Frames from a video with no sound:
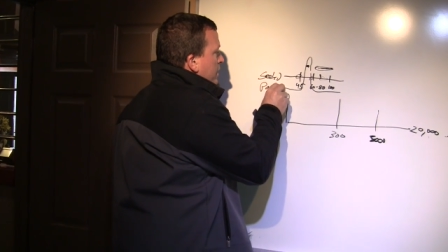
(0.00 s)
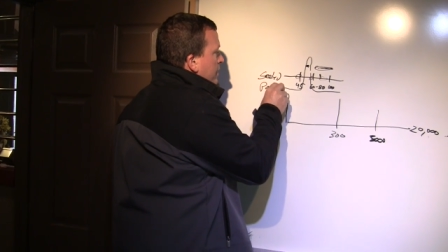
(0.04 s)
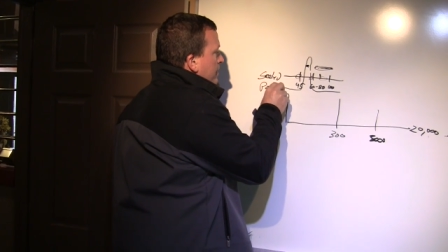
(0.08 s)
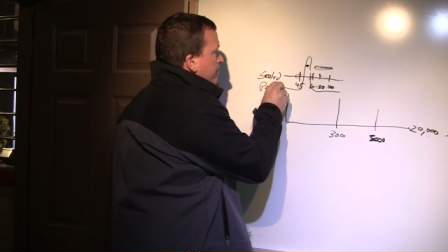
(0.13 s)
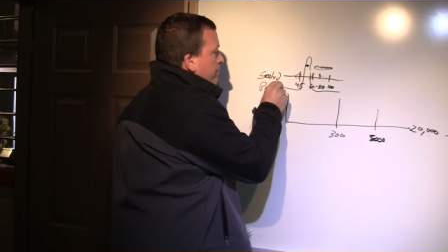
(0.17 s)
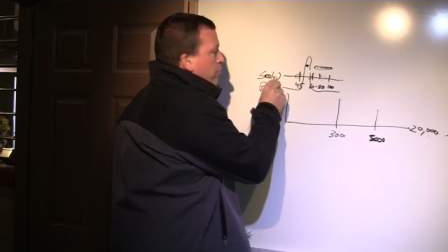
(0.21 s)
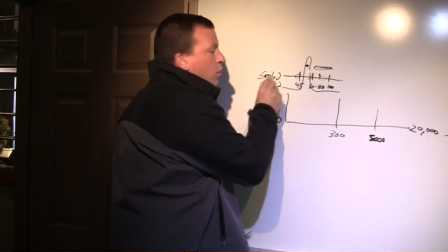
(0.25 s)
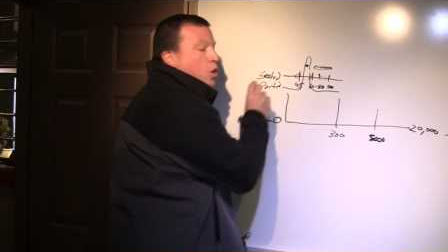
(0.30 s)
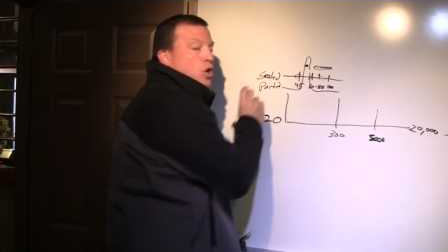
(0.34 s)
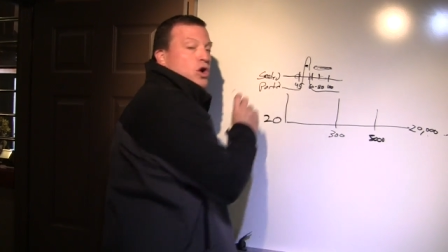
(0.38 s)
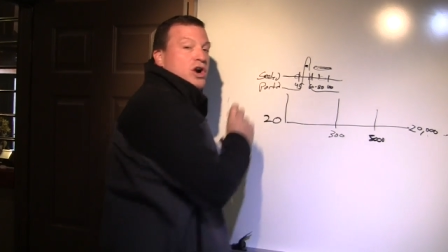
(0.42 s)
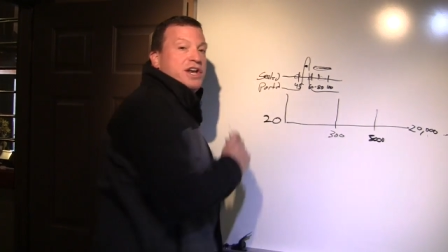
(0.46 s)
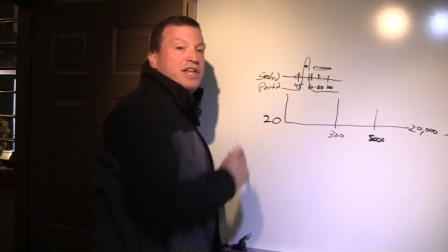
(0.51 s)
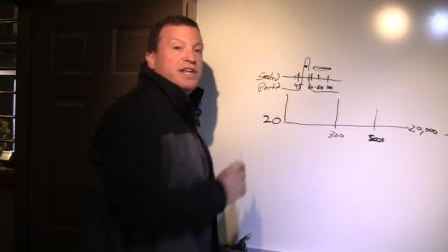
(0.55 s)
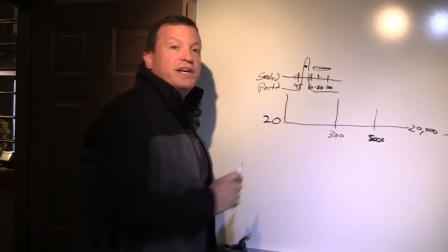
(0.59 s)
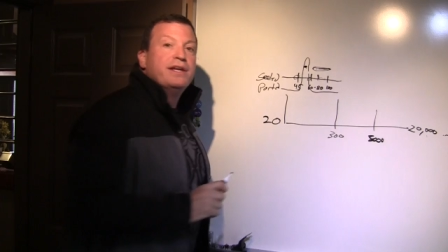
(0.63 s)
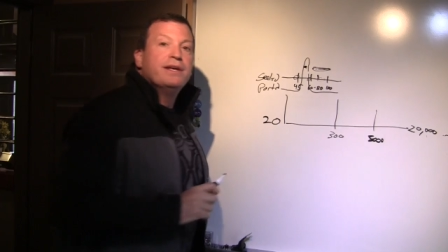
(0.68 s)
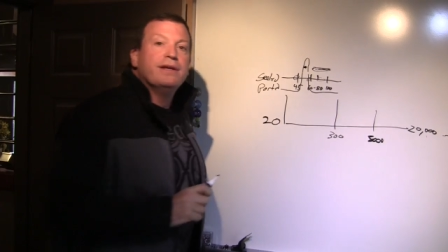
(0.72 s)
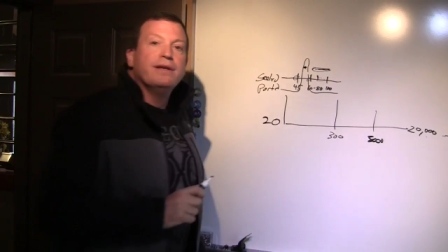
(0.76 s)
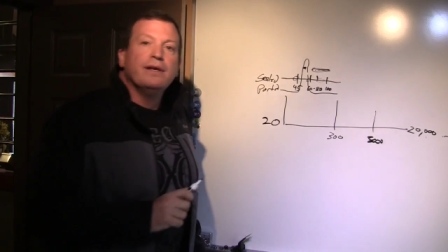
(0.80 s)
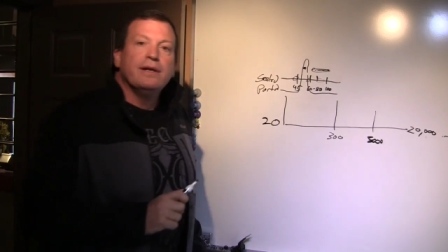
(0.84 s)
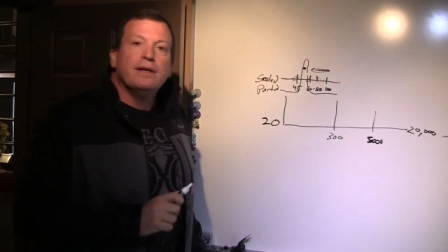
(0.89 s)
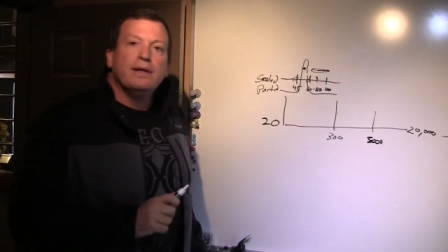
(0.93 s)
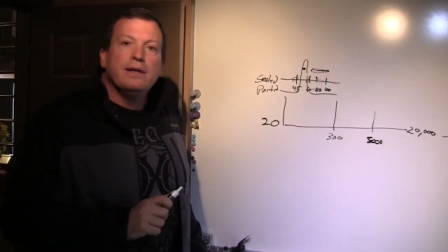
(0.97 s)
ported.
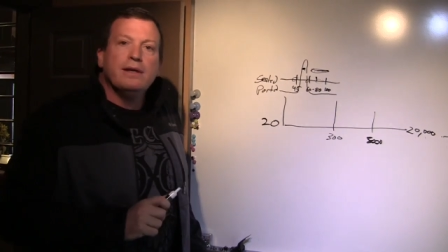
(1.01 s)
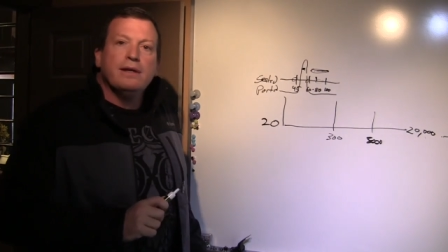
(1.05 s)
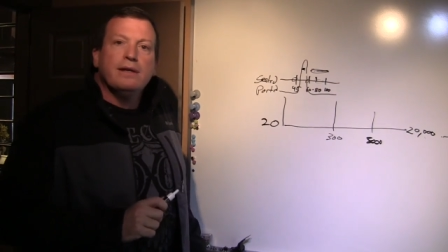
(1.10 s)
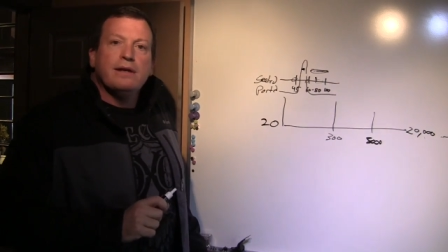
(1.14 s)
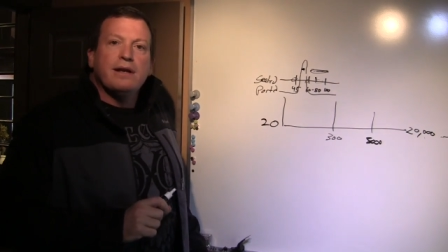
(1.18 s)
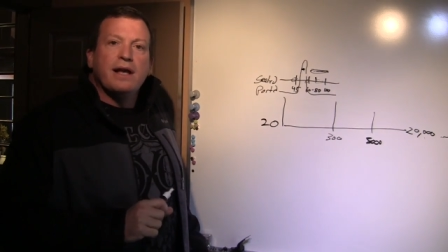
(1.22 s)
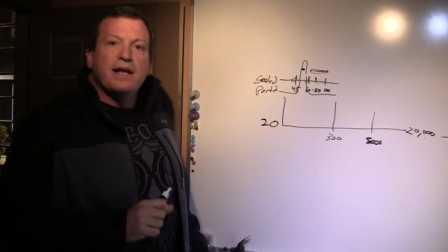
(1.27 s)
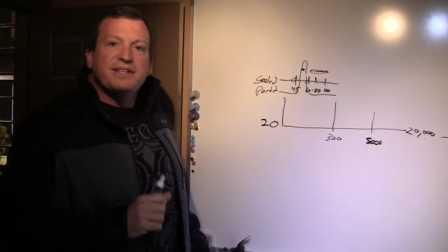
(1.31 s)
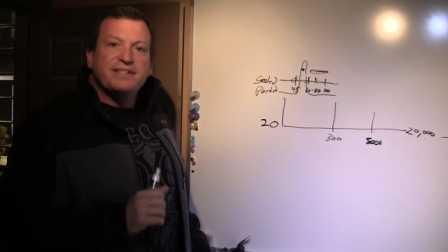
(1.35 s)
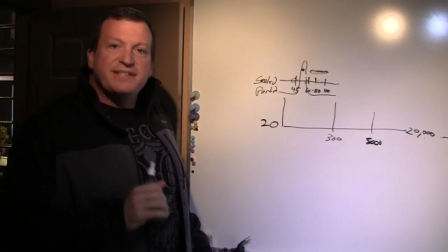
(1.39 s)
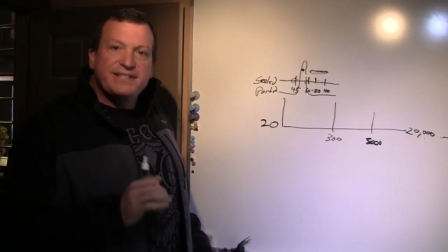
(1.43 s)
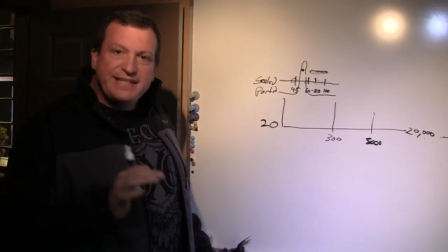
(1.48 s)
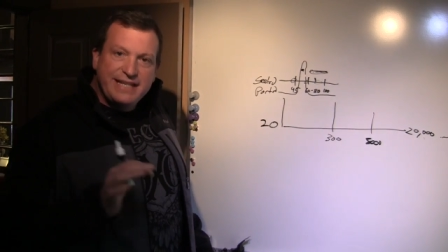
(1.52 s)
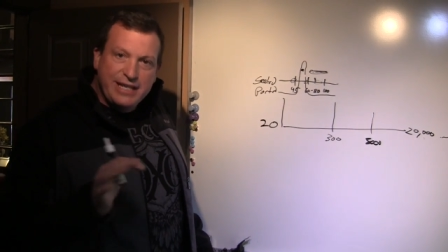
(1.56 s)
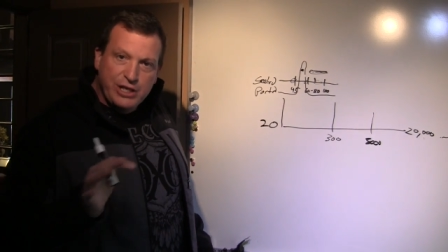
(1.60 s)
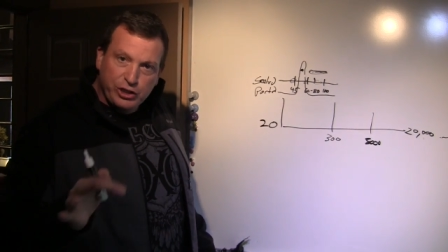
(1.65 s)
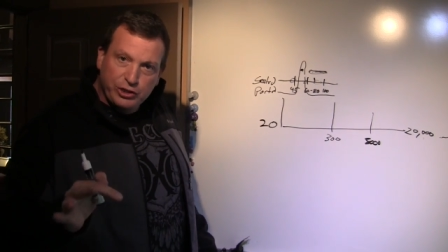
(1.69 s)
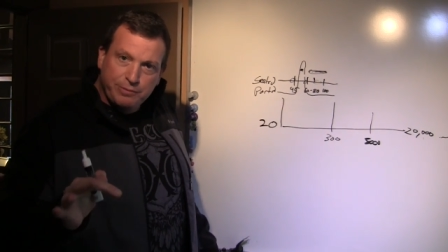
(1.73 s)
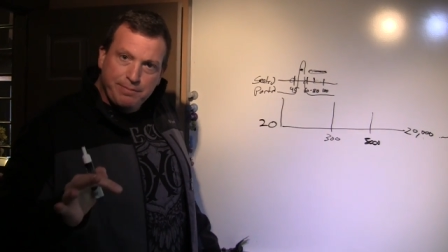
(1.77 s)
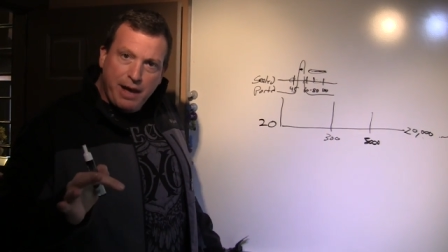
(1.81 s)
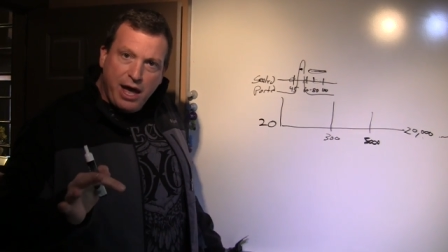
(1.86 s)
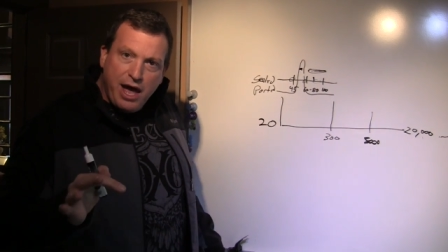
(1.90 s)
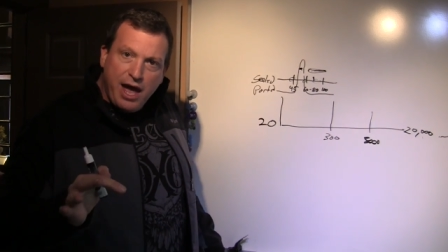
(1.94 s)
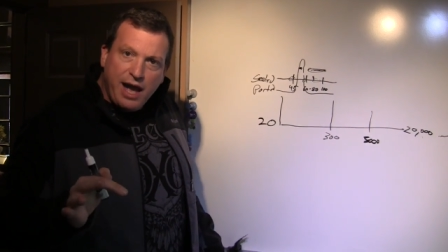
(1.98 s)
A
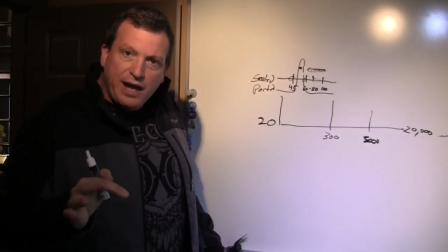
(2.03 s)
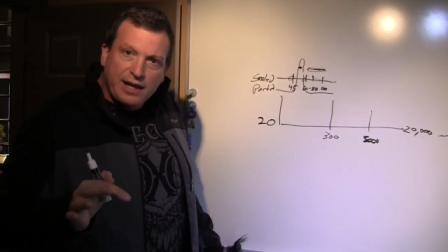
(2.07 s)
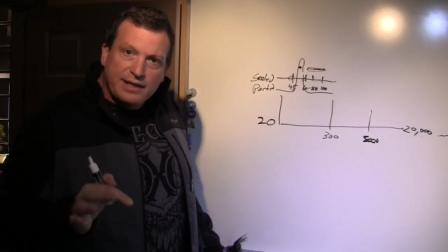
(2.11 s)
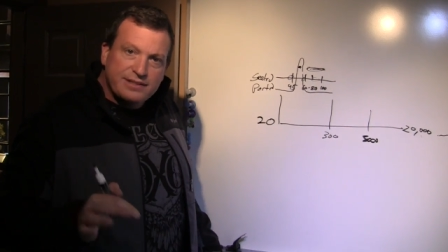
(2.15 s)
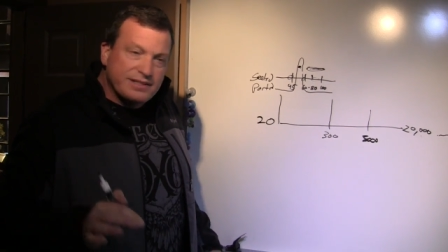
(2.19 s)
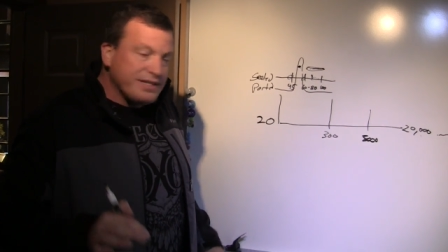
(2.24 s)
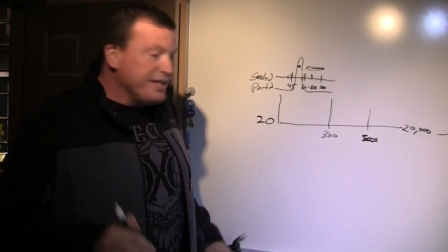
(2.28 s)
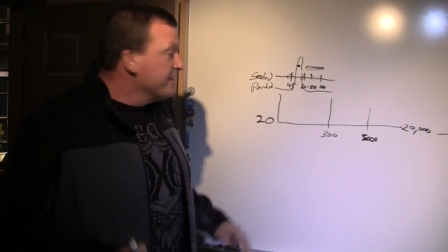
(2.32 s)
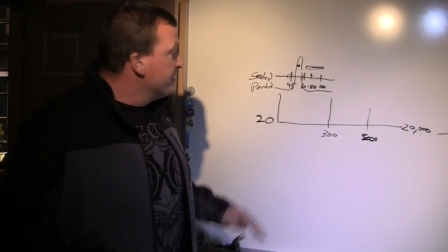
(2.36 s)
sealed box